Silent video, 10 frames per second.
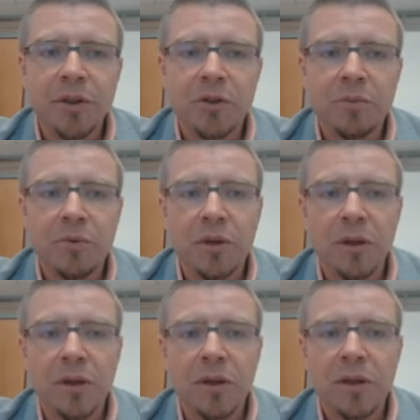Notebook,
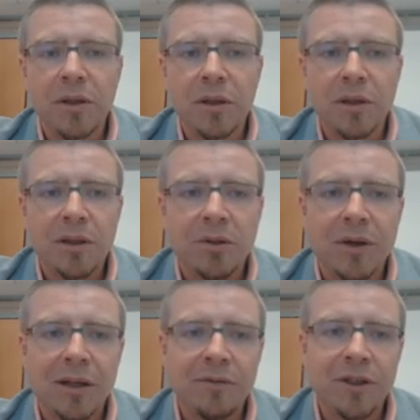you
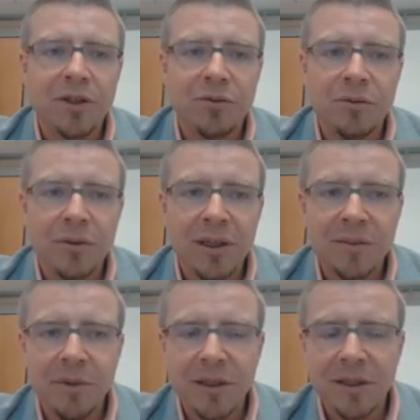kind of need to
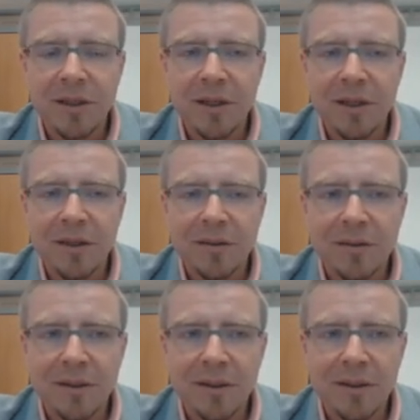explicitly
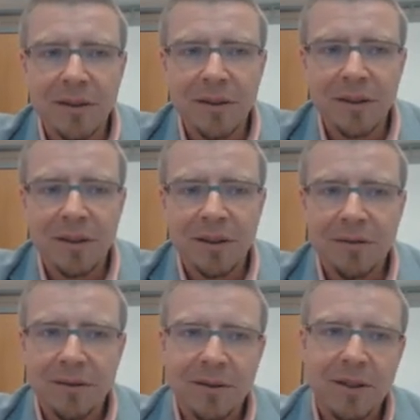
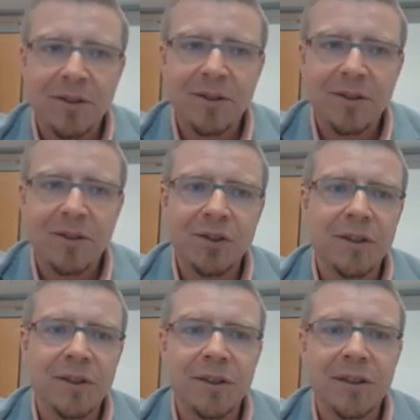insert
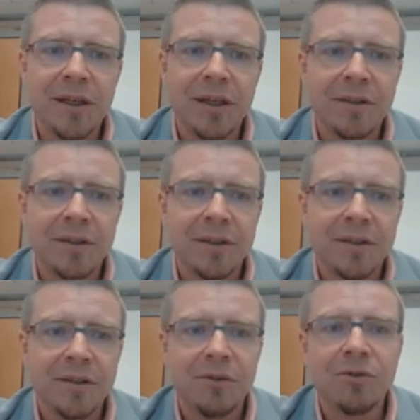these cells.
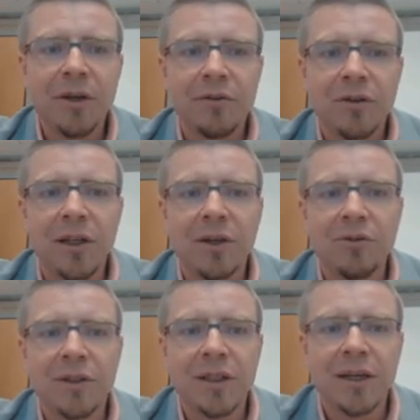So you have to click
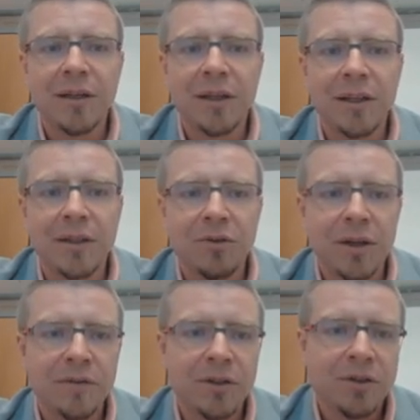on cell, and then you
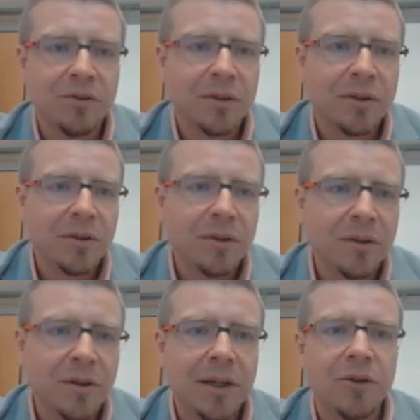have to
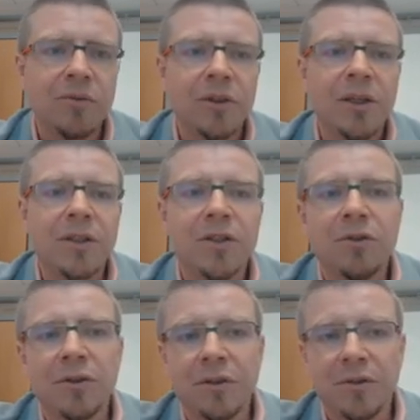
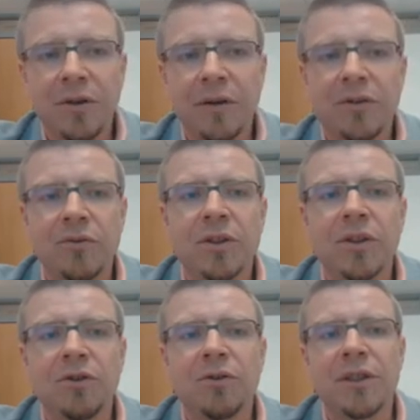insert. You have to
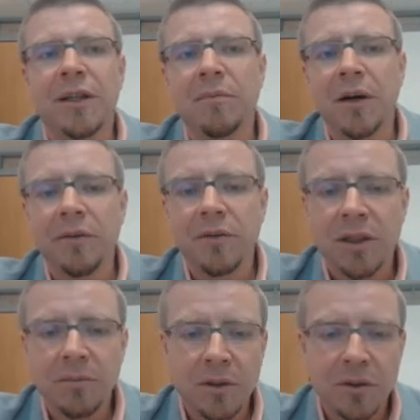insert cell above,
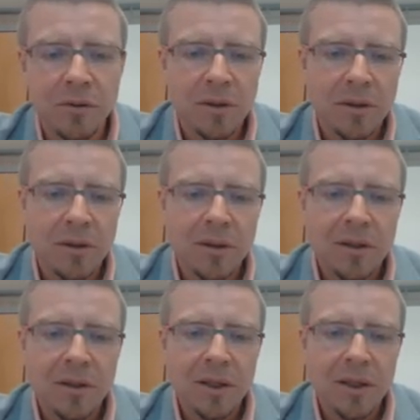cell below.
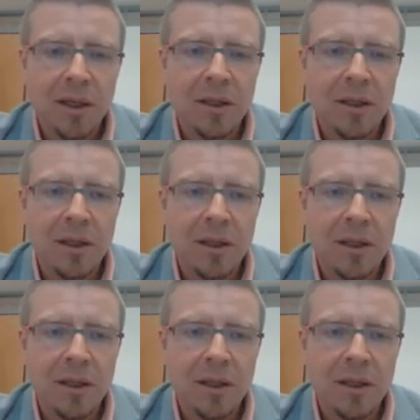In